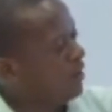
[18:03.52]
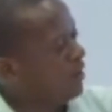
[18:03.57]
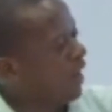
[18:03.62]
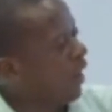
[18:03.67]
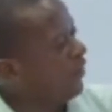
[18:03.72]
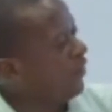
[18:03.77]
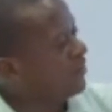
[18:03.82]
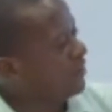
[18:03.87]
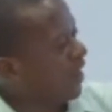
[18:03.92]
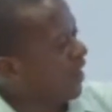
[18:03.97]

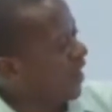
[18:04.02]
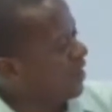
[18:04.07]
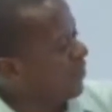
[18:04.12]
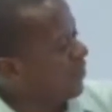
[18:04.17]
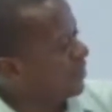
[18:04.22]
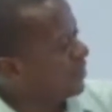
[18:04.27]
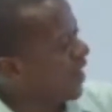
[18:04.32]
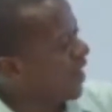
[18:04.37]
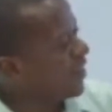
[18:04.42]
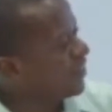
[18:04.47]
Now it
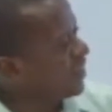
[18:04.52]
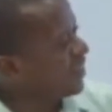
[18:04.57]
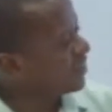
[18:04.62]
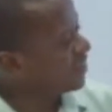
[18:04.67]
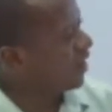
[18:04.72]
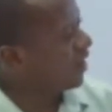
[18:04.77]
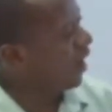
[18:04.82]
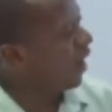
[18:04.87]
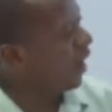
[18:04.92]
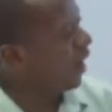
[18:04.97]

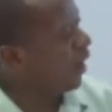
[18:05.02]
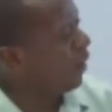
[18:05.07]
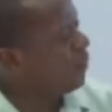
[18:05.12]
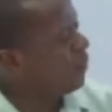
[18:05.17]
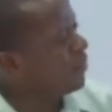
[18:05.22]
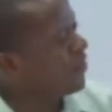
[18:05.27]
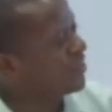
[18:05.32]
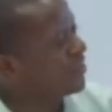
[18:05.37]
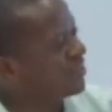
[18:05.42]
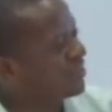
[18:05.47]
advertises
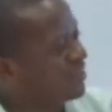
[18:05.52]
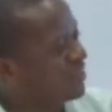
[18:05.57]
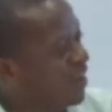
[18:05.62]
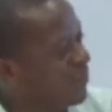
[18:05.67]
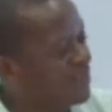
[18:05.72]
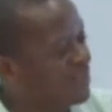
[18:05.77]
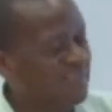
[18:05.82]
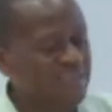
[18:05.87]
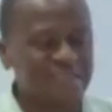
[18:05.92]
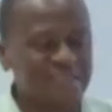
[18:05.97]
um, the
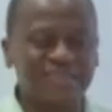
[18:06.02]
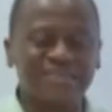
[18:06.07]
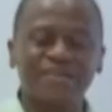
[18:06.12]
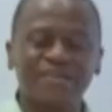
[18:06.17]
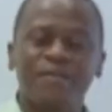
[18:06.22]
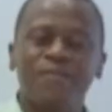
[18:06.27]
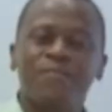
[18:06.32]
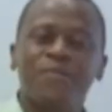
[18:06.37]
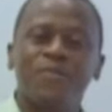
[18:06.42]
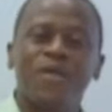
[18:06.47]

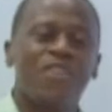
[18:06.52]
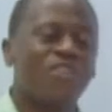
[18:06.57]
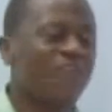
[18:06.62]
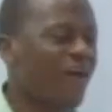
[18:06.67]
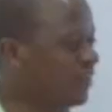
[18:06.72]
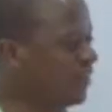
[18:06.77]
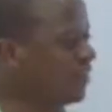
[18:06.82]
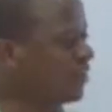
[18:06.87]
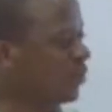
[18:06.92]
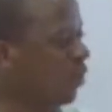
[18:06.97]
services
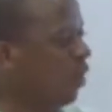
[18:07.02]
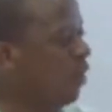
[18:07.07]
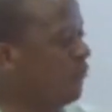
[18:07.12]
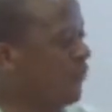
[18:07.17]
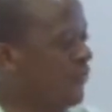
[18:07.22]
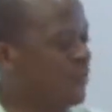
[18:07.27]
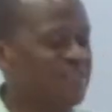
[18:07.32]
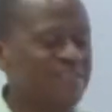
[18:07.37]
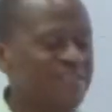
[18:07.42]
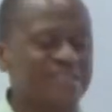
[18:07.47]
that it
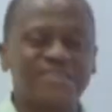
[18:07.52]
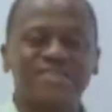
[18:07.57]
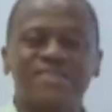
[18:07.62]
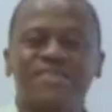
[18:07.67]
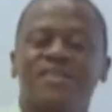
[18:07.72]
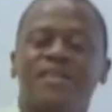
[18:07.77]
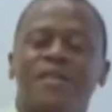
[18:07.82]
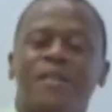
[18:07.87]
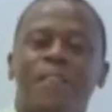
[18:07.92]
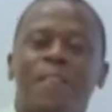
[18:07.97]
offers.